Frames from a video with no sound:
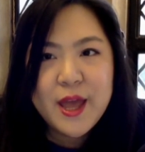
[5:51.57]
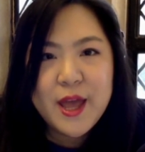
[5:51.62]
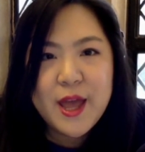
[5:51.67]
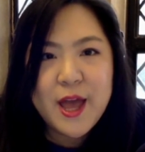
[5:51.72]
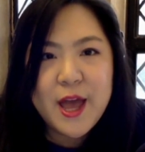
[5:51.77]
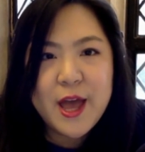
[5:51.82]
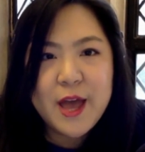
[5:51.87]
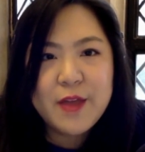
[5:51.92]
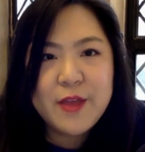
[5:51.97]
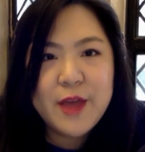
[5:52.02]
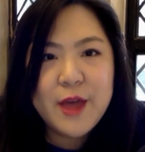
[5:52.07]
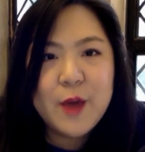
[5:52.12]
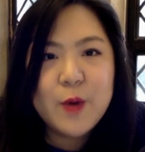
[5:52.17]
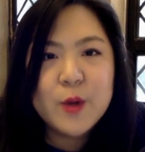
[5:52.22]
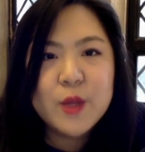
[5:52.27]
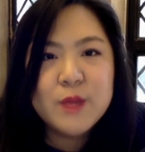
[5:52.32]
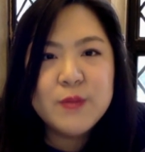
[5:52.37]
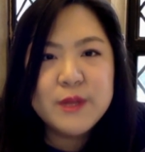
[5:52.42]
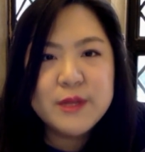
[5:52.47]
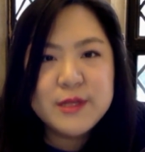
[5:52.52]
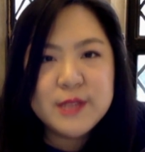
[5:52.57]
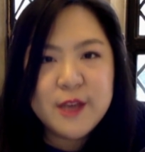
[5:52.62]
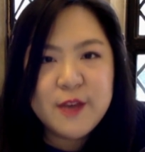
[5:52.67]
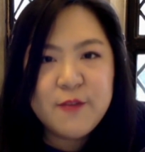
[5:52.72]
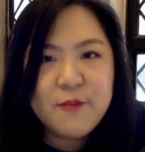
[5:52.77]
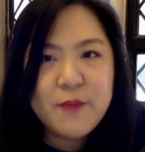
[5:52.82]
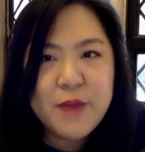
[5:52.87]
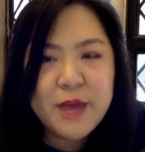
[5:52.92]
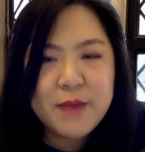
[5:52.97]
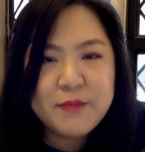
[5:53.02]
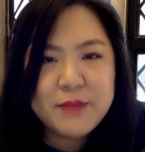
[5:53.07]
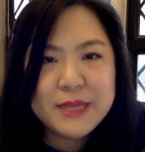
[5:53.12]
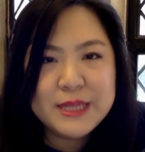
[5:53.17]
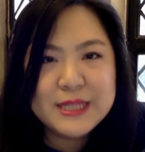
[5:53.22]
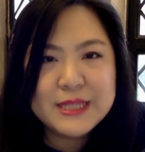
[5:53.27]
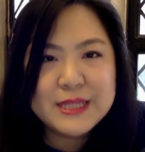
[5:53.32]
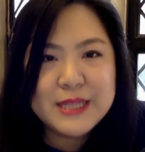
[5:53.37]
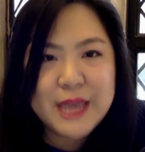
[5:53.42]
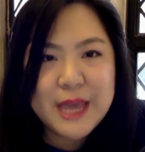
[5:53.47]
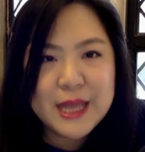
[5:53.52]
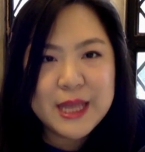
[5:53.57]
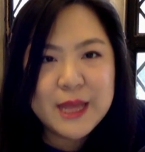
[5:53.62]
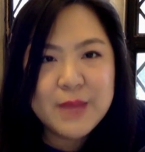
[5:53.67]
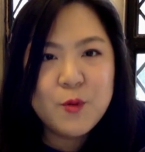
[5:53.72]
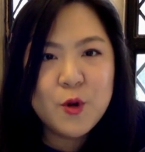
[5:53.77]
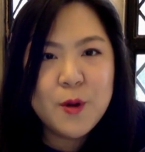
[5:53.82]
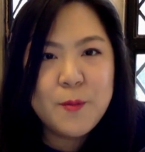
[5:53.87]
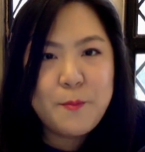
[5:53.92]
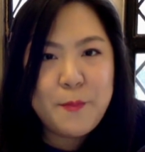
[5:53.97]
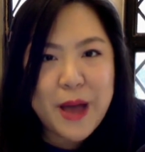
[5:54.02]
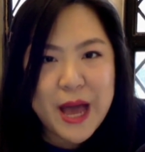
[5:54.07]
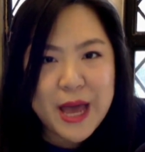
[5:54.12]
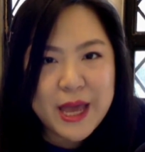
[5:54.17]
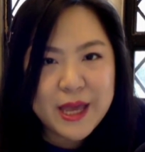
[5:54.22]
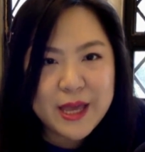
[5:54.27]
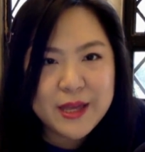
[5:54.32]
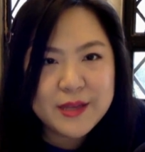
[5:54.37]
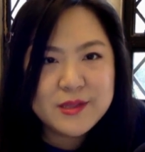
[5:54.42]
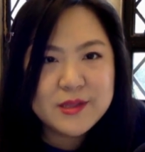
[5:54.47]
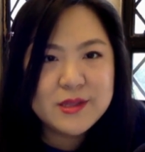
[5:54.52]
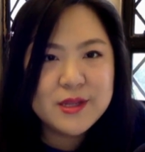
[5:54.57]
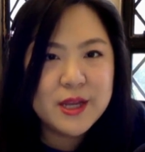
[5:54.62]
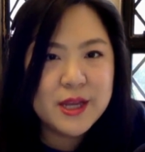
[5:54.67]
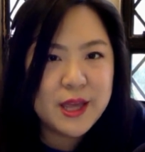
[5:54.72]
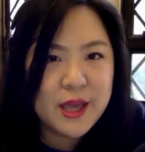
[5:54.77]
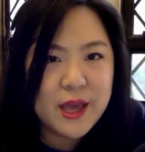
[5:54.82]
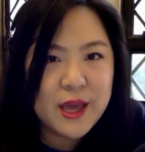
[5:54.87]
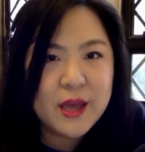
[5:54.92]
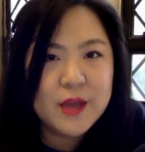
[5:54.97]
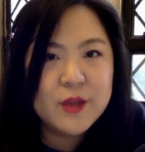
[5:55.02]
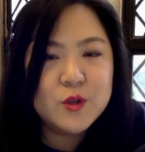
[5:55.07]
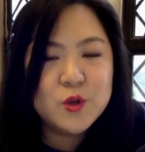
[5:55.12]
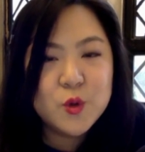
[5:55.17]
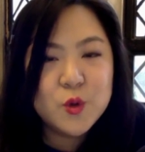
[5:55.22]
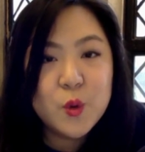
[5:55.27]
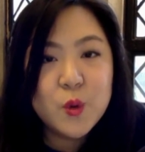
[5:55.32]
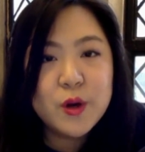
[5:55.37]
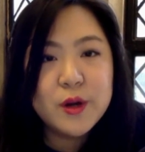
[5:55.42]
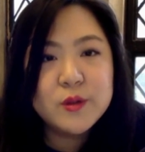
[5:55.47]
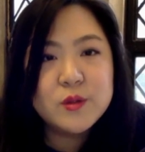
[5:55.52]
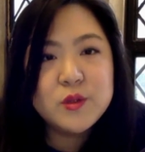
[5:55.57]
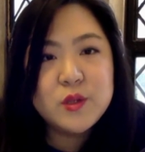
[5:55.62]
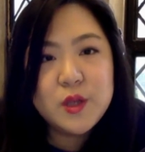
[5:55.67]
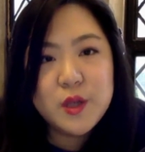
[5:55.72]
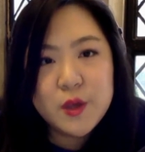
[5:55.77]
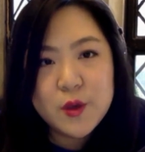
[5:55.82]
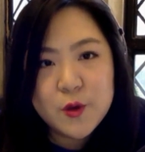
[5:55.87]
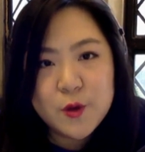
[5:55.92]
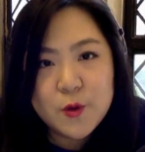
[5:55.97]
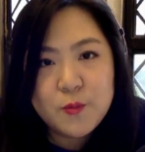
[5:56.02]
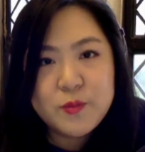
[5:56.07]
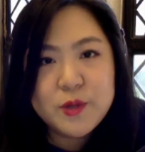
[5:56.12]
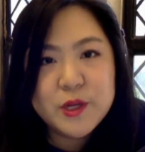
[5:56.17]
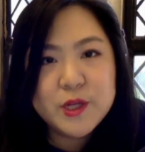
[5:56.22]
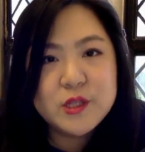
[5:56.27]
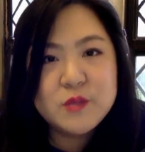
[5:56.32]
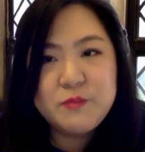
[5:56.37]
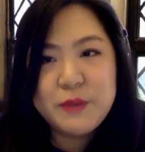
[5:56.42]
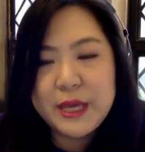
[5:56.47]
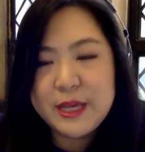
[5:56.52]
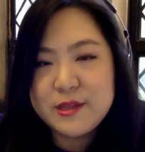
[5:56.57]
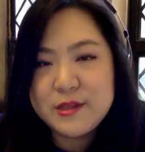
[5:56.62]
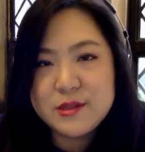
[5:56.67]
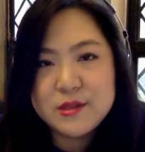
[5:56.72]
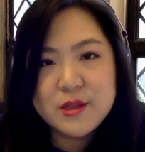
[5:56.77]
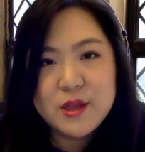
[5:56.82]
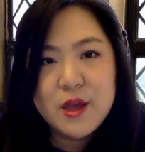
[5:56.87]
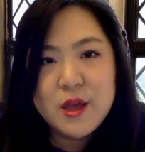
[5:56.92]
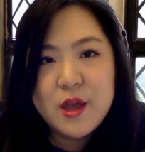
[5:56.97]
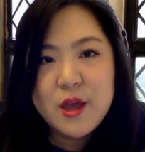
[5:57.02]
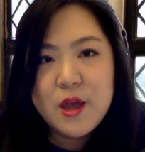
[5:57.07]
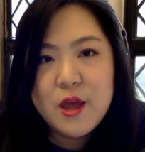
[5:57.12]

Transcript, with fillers: uh, the algorithm itself might be slightly more biased again towards you just based